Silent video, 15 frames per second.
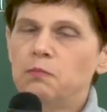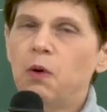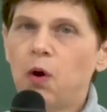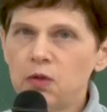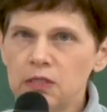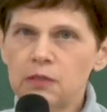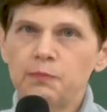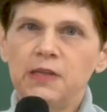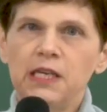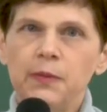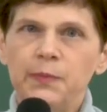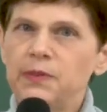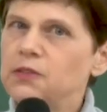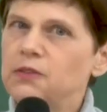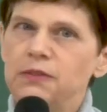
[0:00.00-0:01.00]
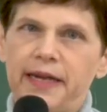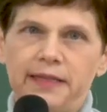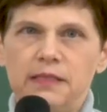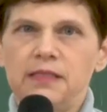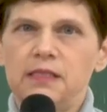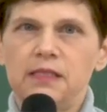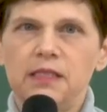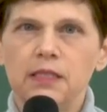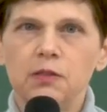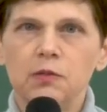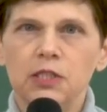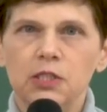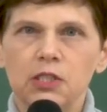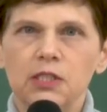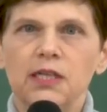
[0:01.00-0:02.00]
Most people do not
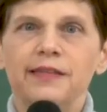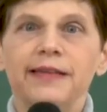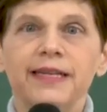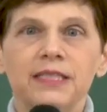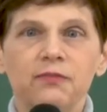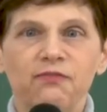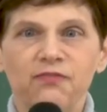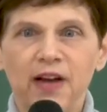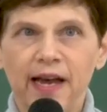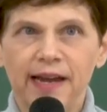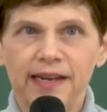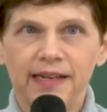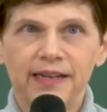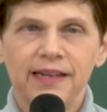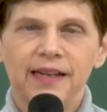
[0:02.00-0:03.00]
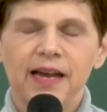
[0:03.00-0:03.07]
distinguish, and that's fine.